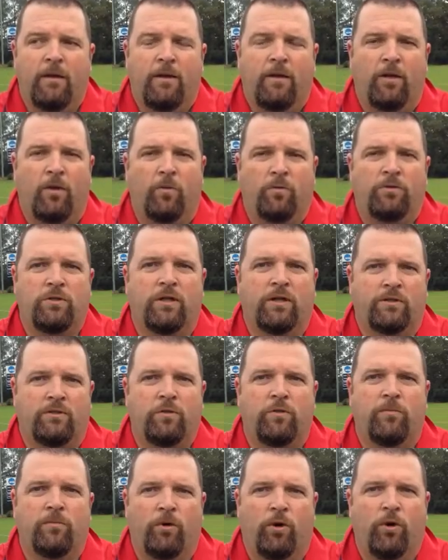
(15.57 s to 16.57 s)
you know, took it
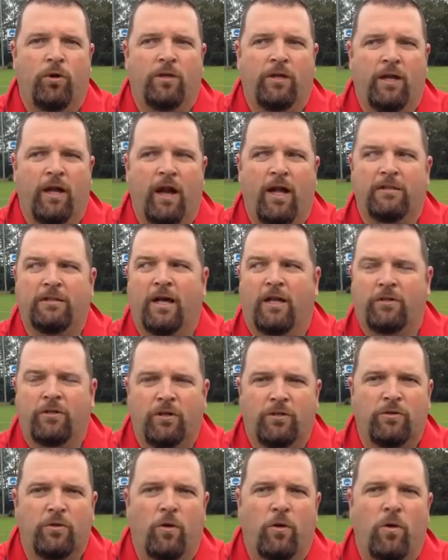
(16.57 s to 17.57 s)
to him early on, got a
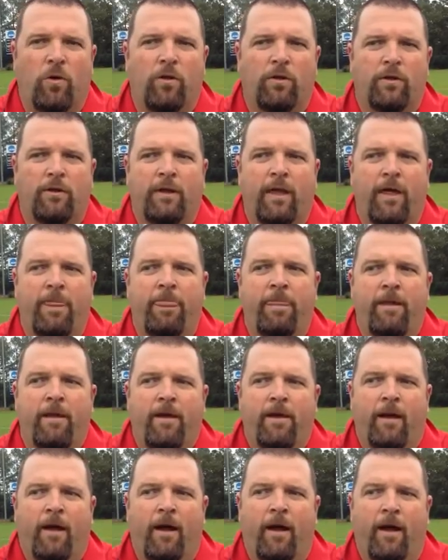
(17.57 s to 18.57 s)
good goal, and then,
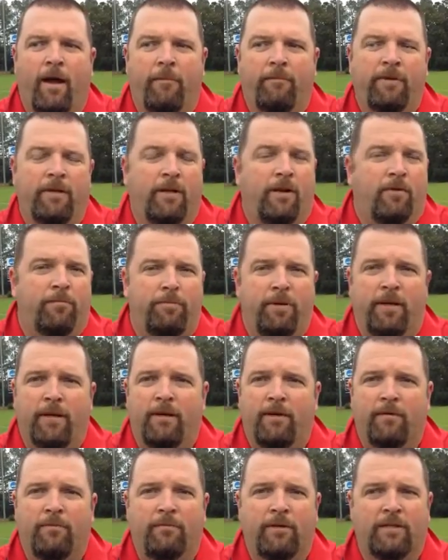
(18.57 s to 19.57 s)
um, you know,
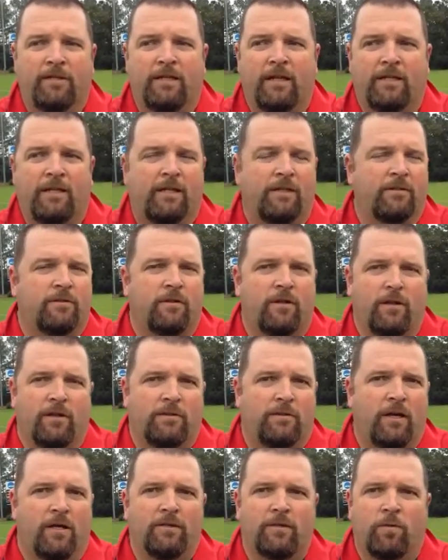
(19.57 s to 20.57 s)
Pia Riznik is
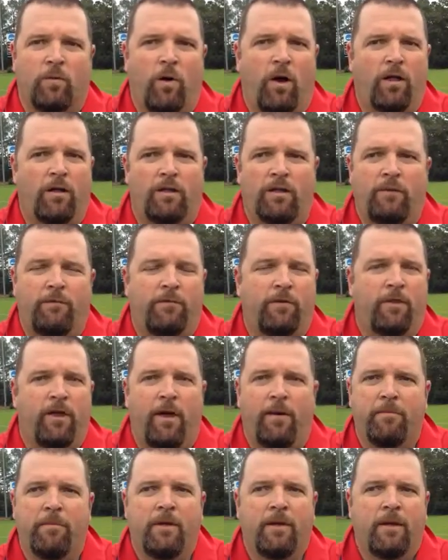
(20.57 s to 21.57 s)
tons of quality for
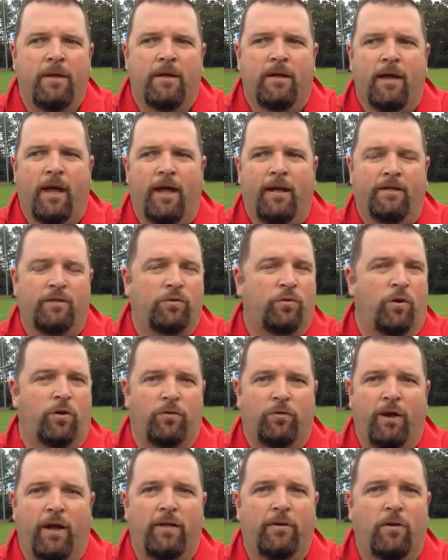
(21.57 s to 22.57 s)
them and scored
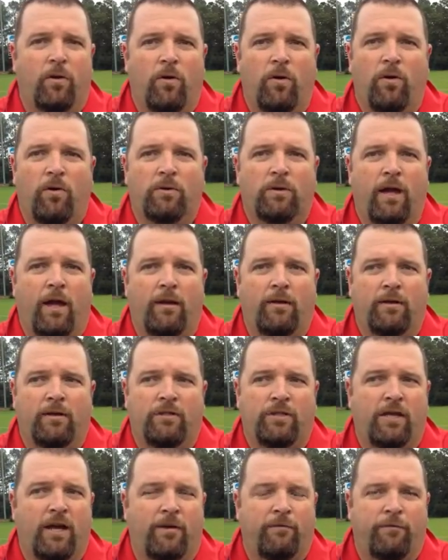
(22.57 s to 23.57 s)
a great goal. Got
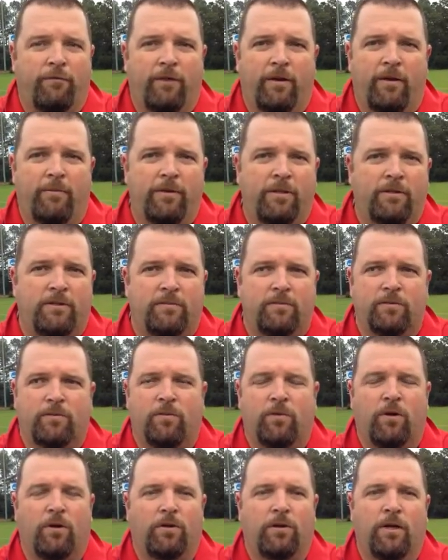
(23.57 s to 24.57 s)
She got free, I mean, she was
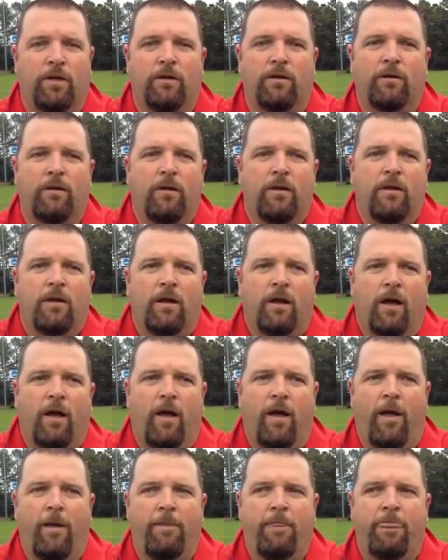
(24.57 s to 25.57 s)
scoring all year.
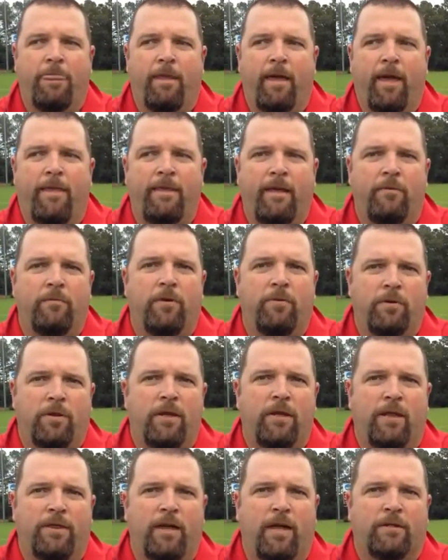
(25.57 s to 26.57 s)
Um, and then we
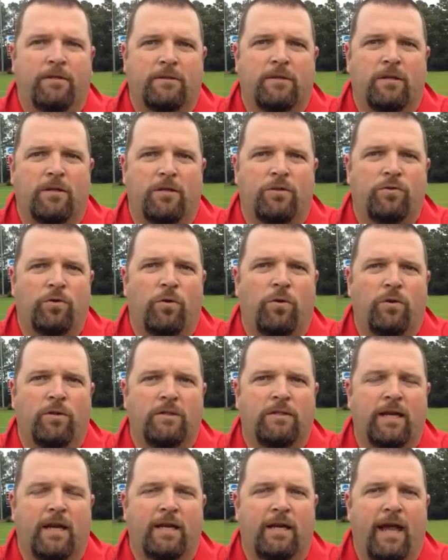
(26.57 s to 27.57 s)
really, I thought, took control in
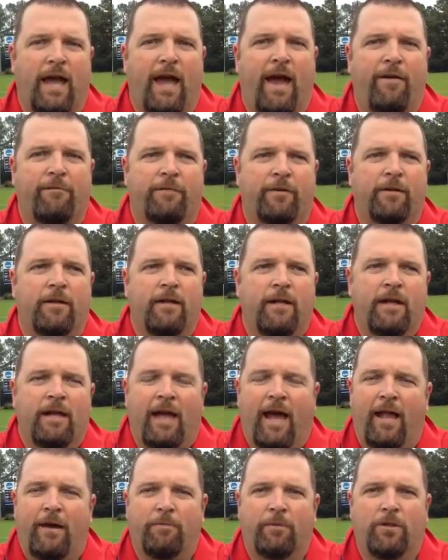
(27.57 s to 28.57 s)
the second half and
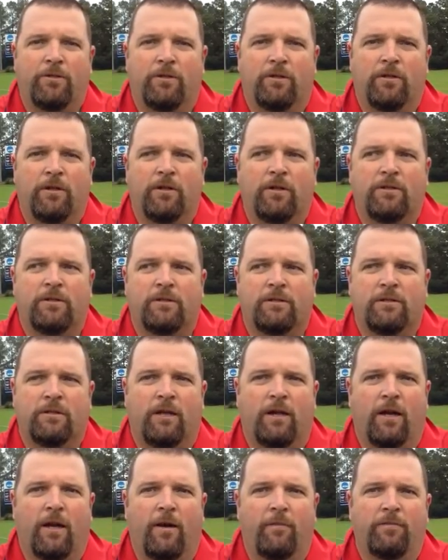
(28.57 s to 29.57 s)
had a bunch of looks,
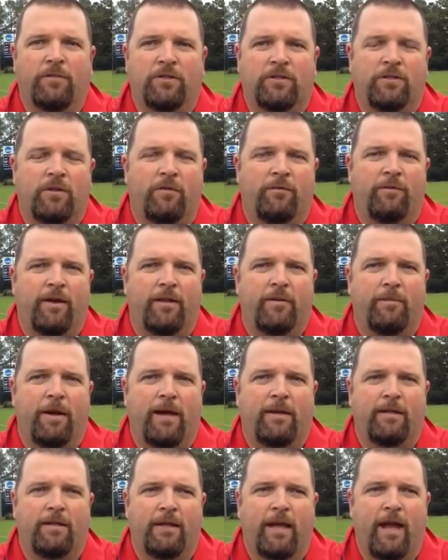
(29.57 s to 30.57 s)
um, just couldn't find the
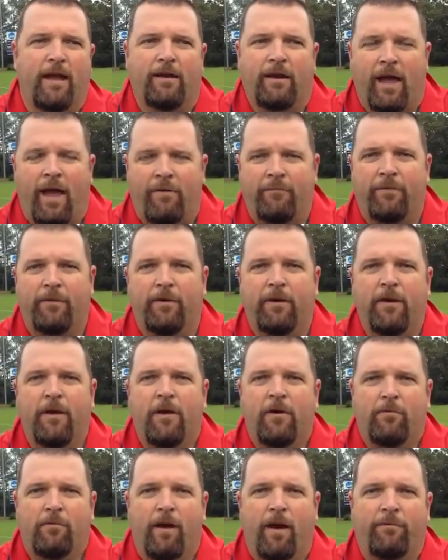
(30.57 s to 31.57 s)
back of the net. Happy
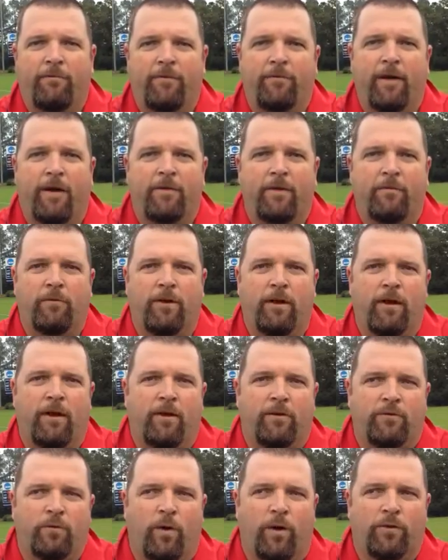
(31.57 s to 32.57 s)
Rafa found that one on
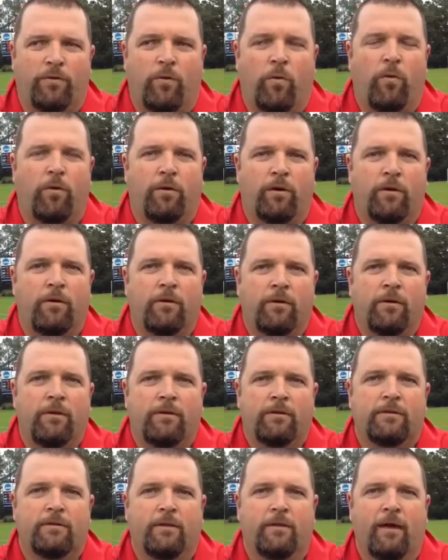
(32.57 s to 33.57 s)
our 12th corner,
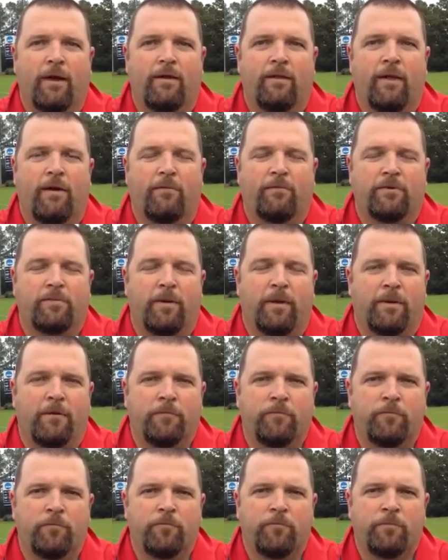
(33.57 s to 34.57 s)
so that, that was big.
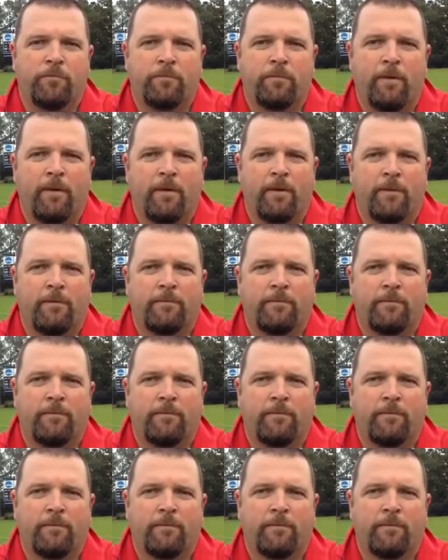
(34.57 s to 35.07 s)
Got